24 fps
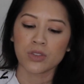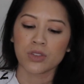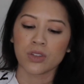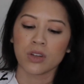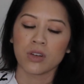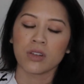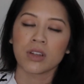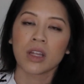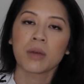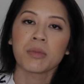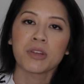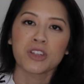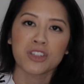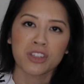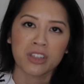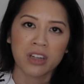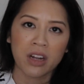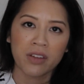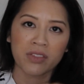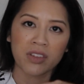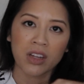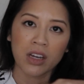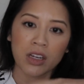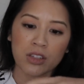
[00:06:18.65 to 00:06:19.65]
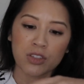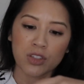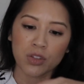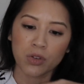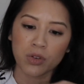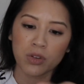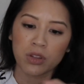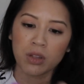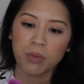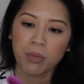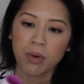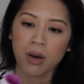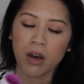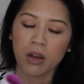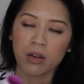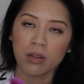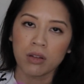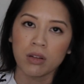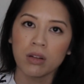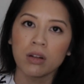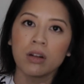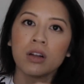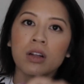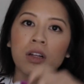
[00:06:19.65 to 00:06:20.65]
So that means you're gonna have to unscrew the
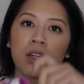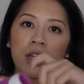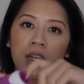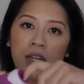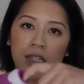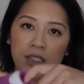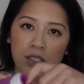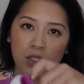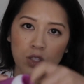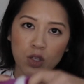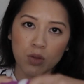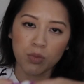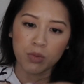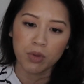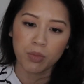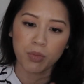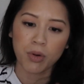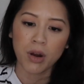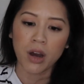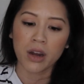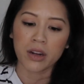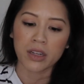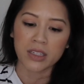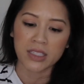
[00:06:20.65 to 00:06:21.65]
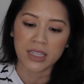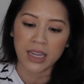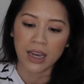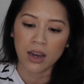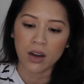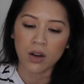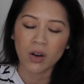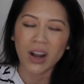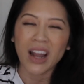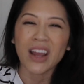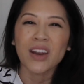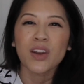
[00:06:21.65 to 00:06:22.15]
bottle and scoop the product out.